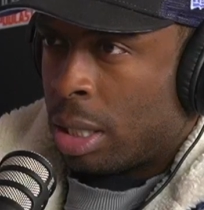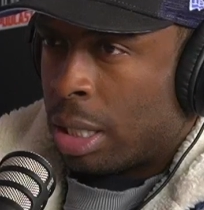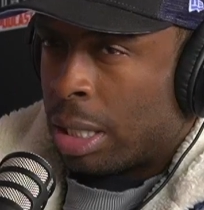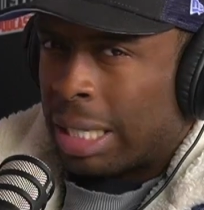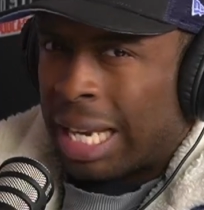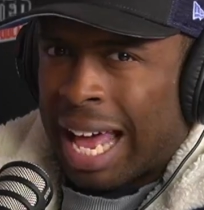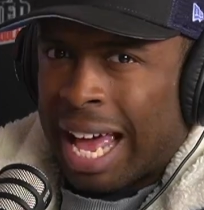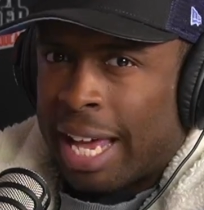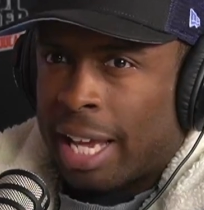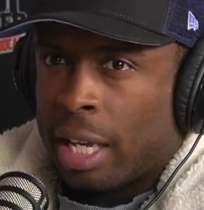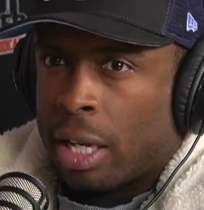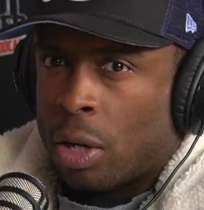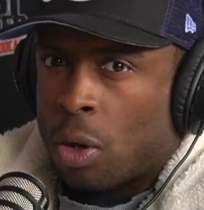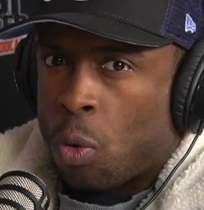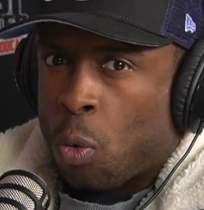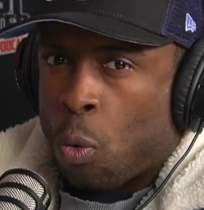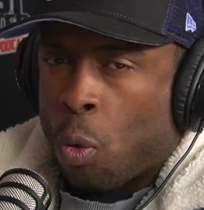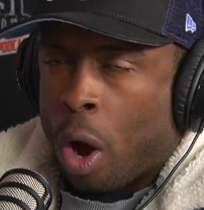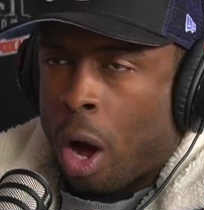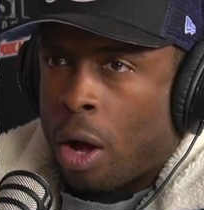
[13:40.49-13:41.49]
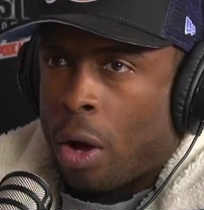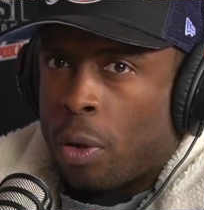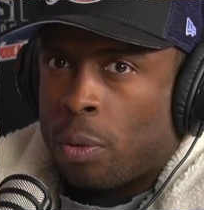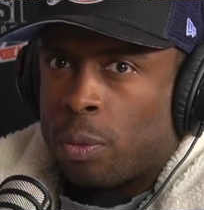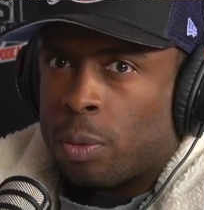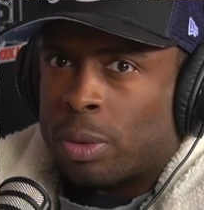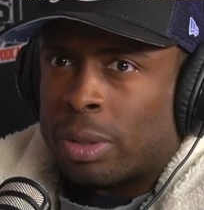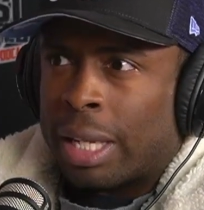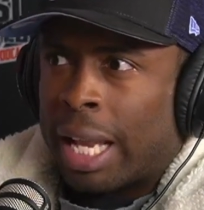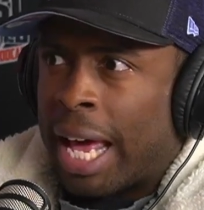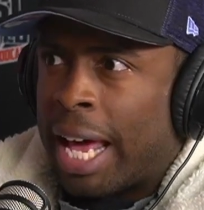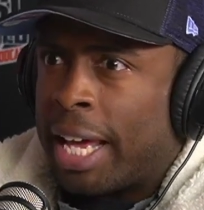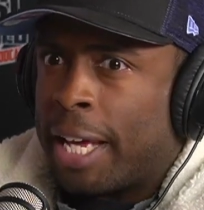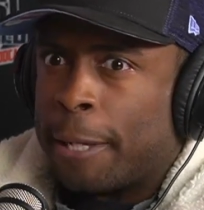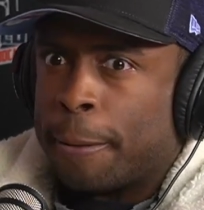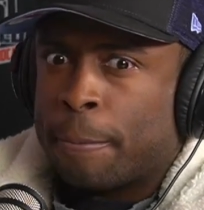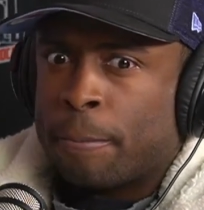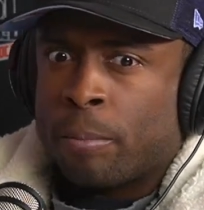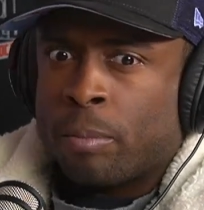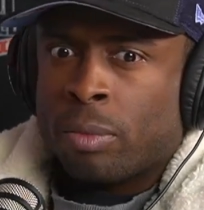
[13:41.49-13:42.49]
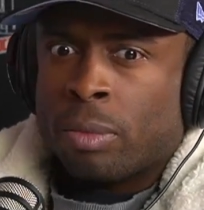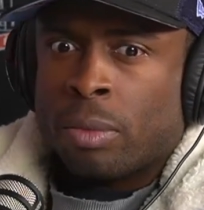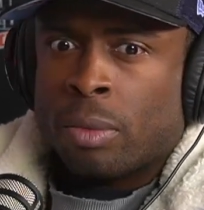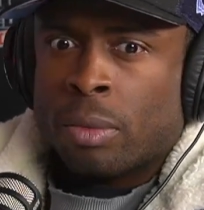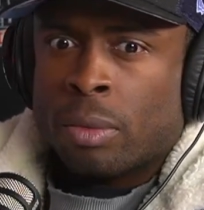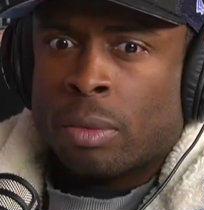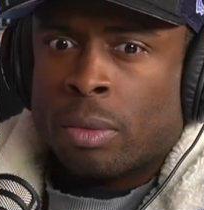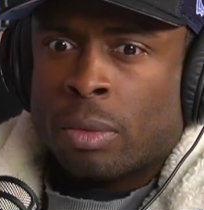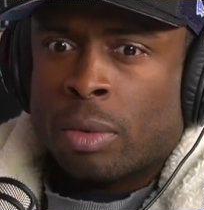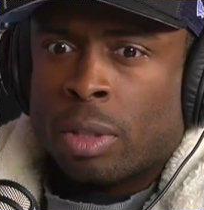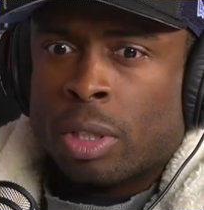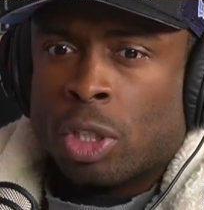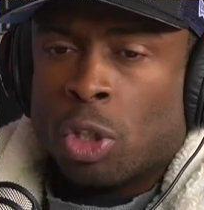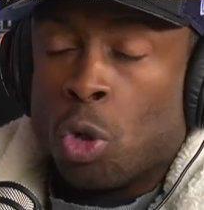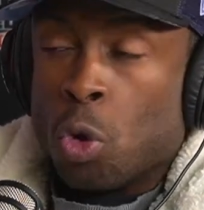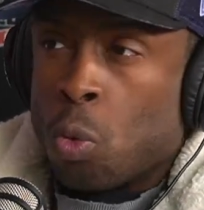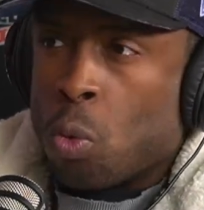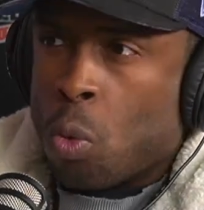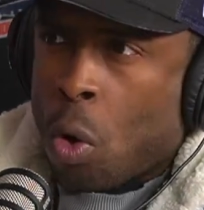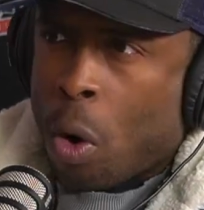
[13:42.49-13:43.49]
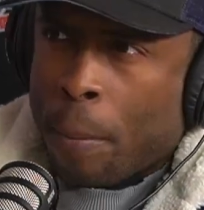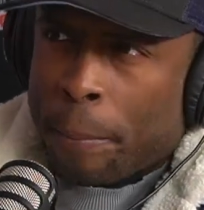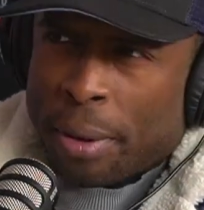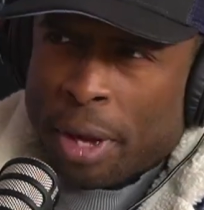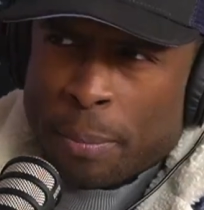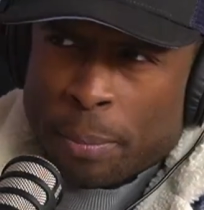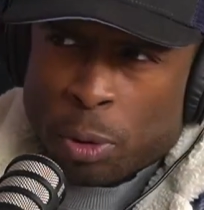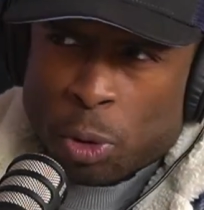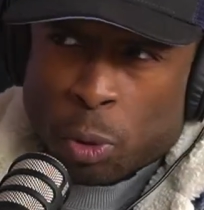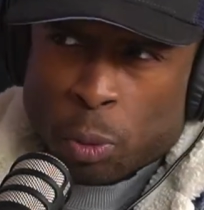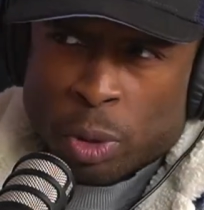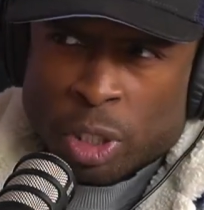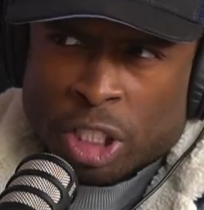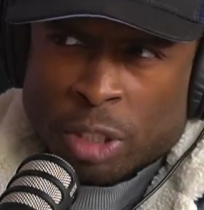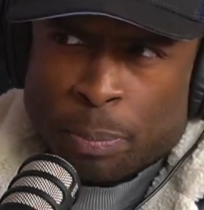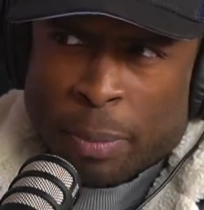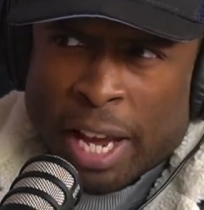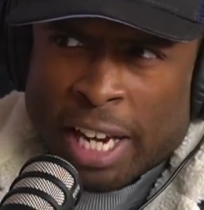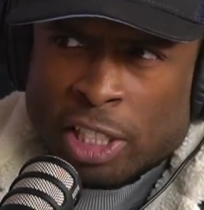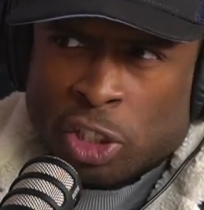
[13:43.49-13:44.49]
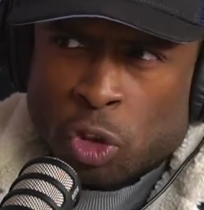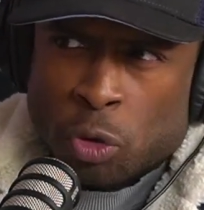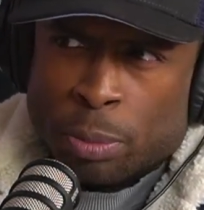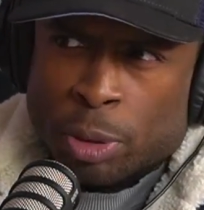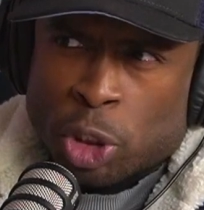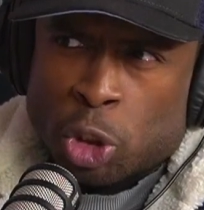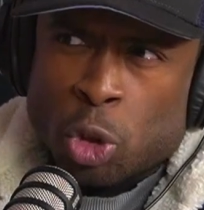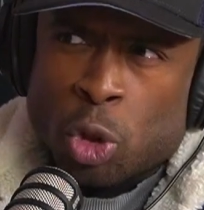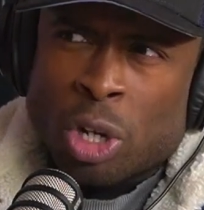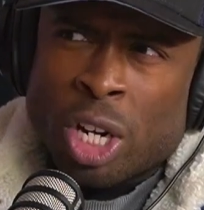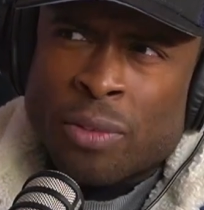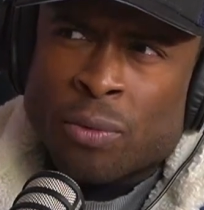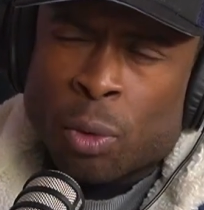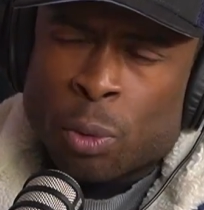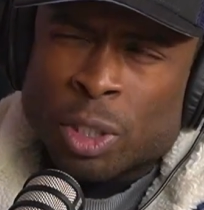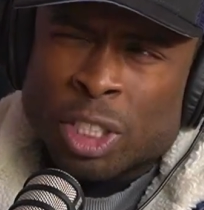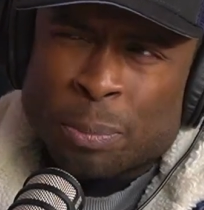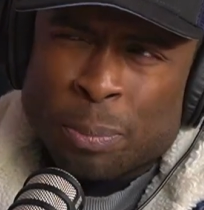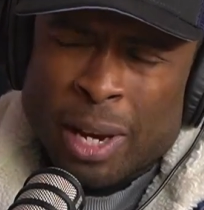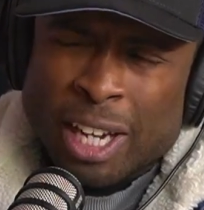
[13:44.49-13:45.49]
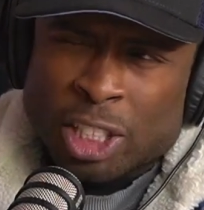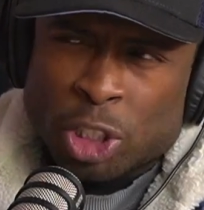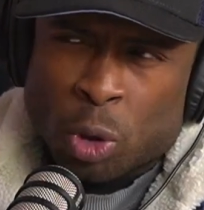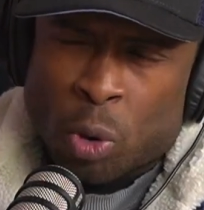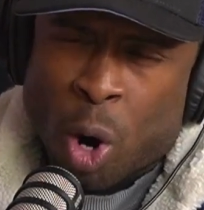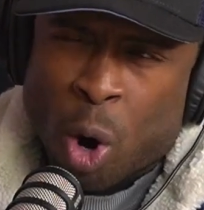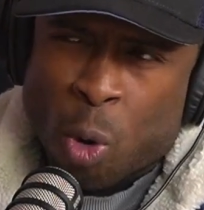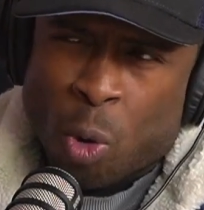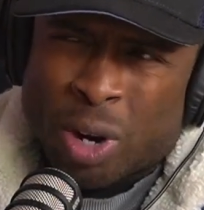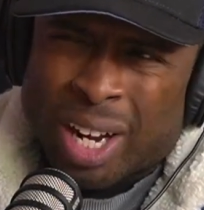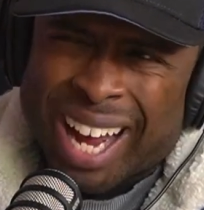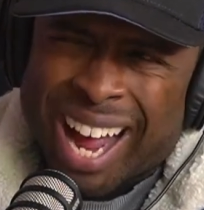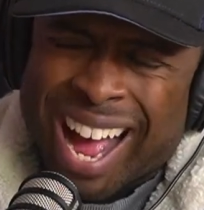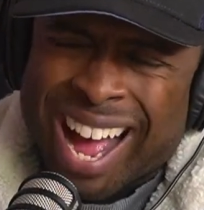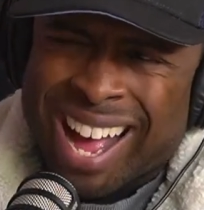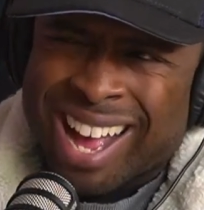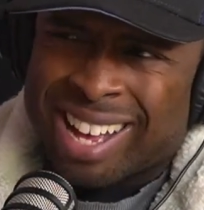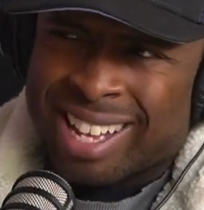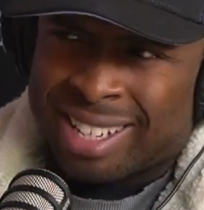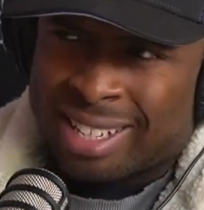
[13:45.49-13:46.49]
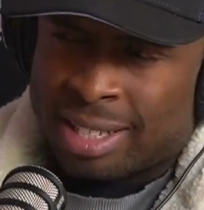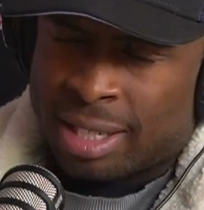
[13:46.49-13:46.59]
I agree. Like, you want people to respect you, but you don't even respect your own kind.